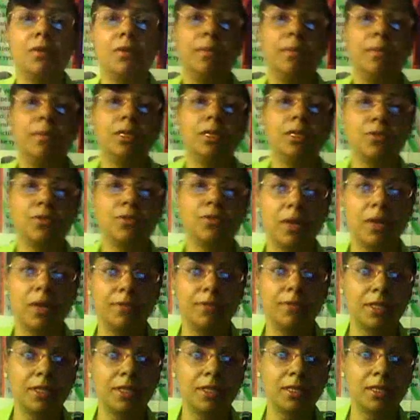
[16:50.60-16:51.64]
administrative
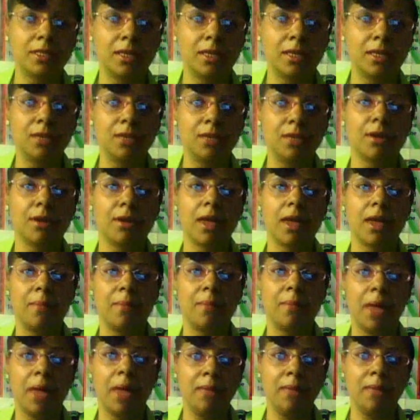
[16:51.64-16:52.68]
assistant, your
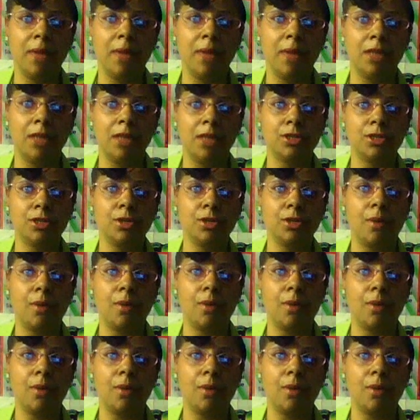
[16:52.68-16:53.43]
campaign manager, your